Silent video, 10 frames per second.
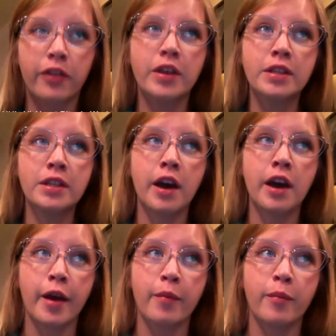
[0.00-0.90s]
This
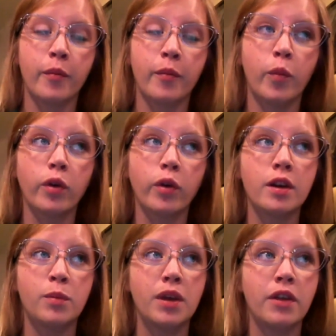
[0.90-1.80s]
time we're
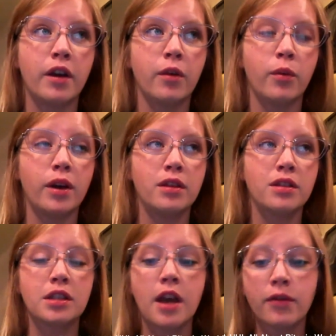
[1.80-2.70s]
going to be there with
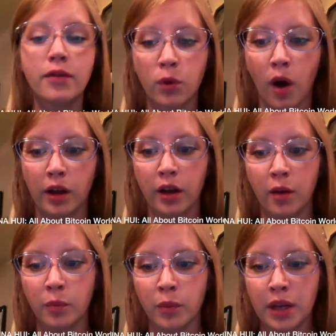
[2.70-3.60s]
several wallet
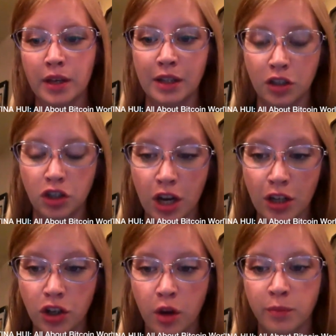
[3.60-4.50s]
companies,
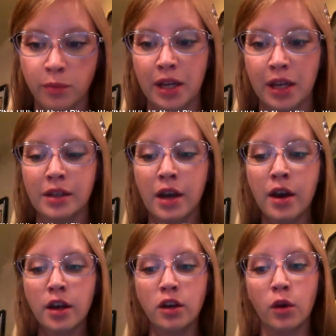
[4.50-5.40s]
exchange companies,
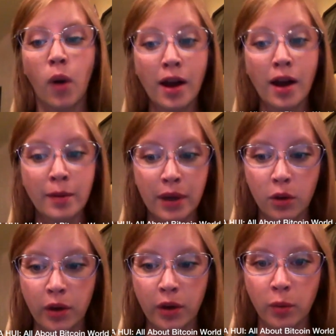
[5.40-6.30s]
why
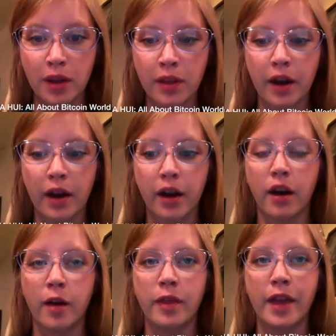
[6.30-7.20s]
Bitcoin will be
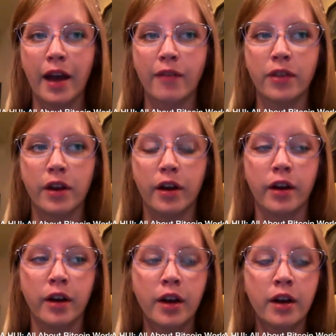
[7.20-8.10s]
there, and they have
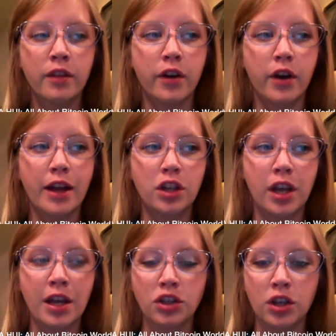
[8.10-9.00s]
their
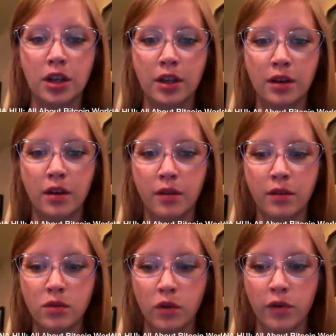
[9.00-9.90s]
education
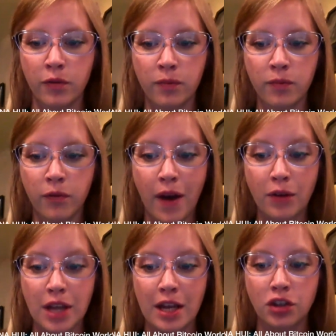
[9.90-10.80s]
sort of
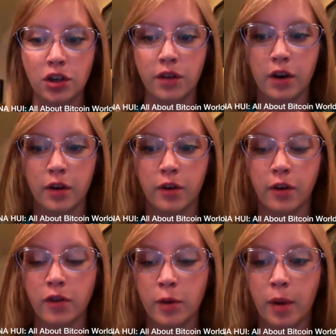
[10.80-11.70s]
foundation of
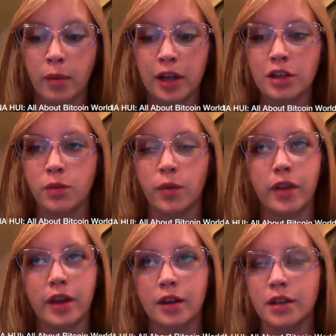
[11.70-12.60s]
their publication where
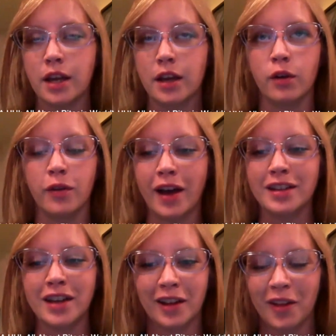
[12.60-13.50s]
they can take over that
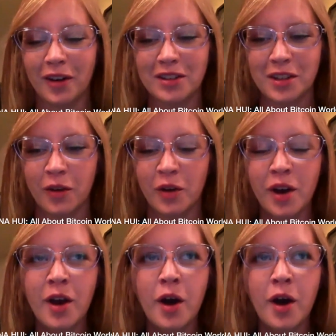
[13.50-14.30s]
dialogue. So